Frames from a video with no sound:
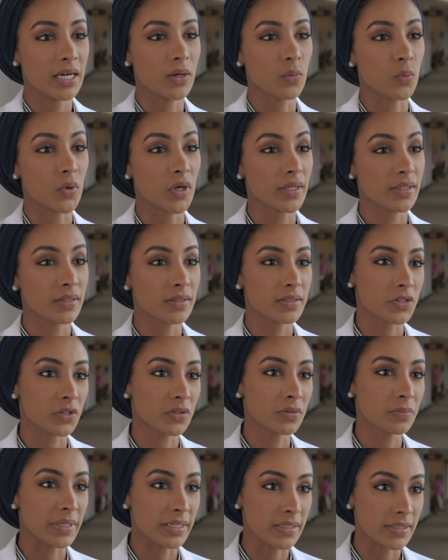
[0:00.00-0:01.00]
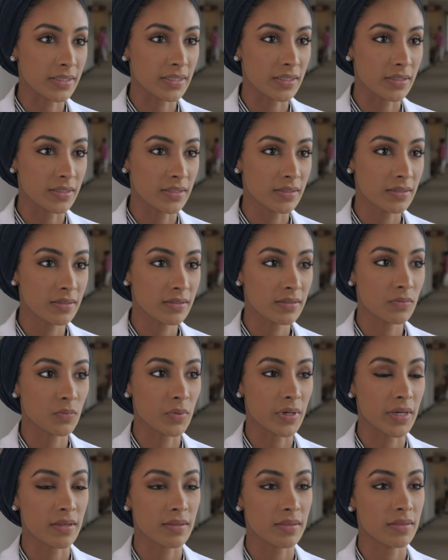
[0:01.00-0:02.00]
I work in internal medicine
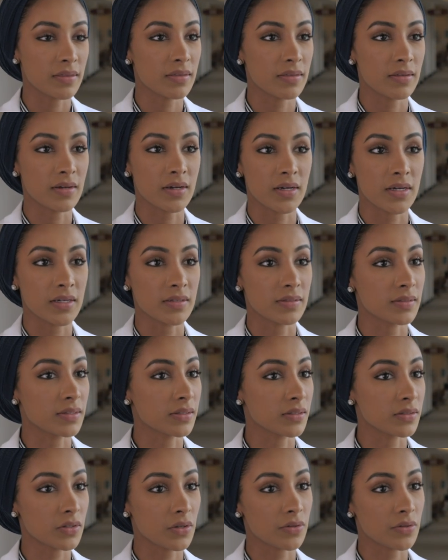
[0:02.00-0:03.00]
with 6